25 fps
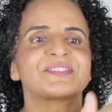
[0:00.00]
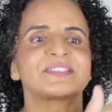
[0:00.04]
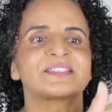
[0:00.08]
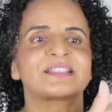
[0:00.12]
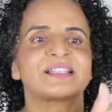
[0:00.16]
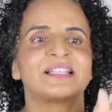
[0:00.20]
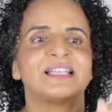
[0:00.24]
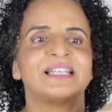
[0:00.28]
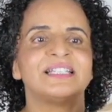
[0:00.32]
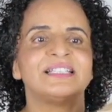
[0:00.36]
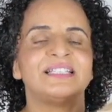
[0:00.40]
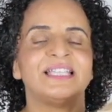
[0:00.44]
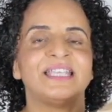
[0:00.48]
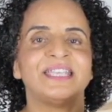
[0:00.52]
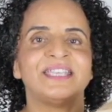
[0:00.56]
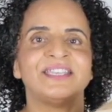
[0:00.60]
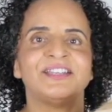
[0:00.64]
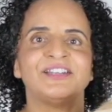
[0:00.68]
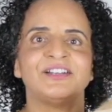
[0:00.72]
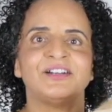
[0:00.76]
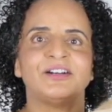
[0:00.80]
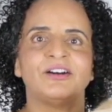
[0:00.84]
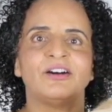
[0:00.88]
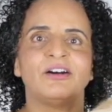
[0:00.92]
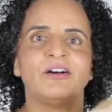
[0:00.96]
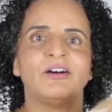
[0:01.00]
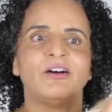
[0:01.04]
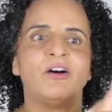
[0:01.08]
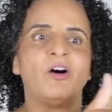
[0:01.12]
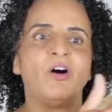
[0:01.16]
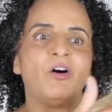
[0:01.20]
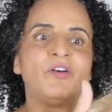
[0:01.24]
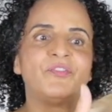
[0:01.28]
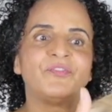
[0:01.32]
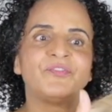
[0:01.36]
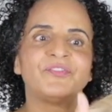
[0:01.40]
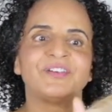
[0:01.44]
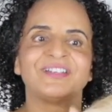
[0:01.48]
of slightly
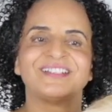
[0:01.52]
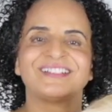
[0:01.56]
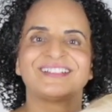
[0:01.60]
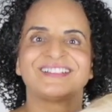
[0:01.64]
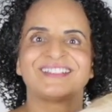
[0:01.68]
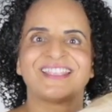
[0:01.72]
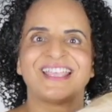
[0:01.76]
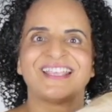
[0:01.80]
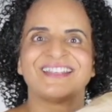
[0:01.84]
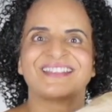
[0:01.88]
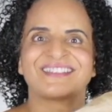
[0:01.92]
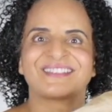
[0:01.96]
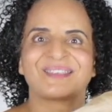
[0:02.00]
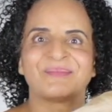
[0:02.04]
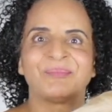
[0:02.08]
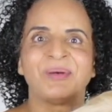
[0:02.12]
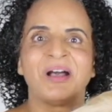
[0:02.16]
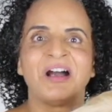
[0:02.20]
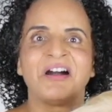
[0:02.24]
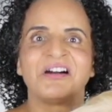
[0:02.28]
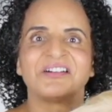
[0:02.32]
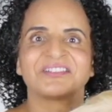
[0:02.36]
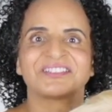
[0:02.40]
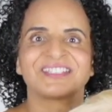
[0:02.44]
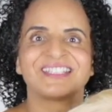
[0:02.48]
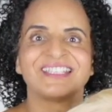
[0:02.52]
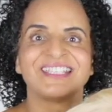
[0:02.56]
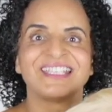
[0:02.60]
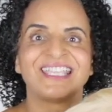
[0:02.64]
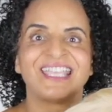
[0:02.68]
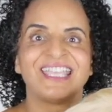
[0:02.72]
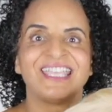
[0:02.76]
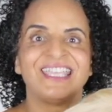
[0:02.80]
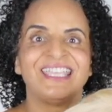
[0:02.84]
off-centre parting